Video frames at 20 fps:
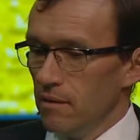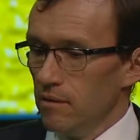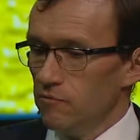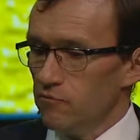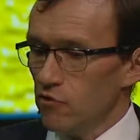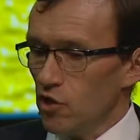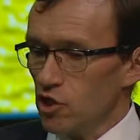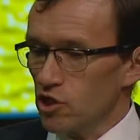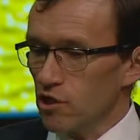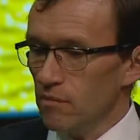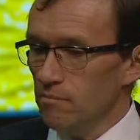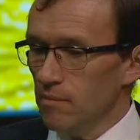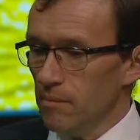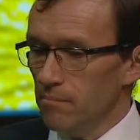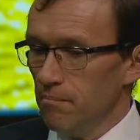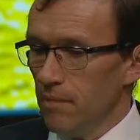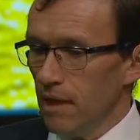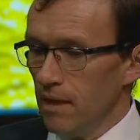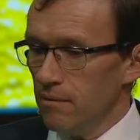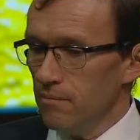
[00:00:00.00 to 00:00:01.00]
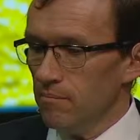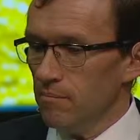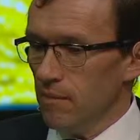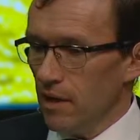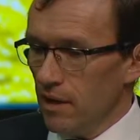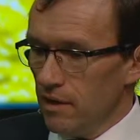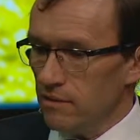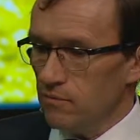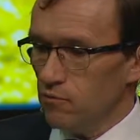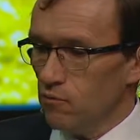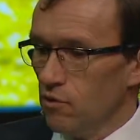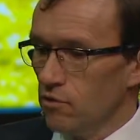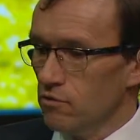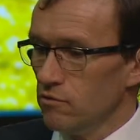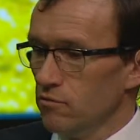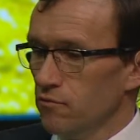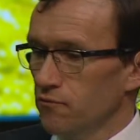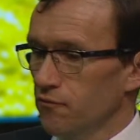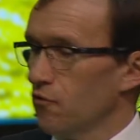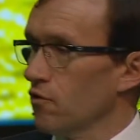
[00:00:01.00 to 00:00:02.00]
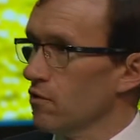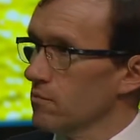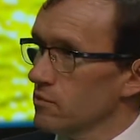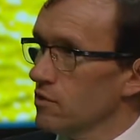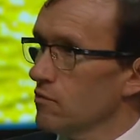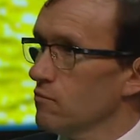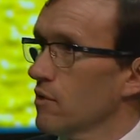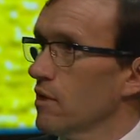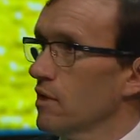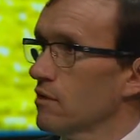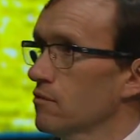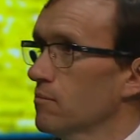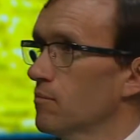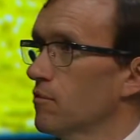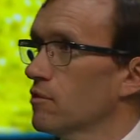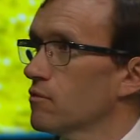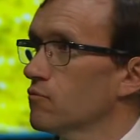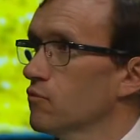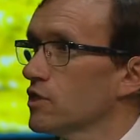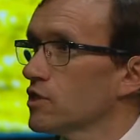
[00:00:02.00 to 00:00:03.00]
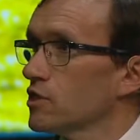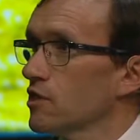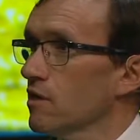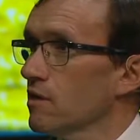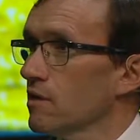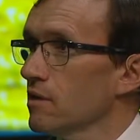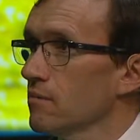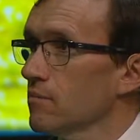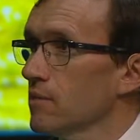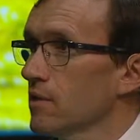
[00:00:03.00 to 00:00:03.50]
Russia might want to form some kind of bloc with China,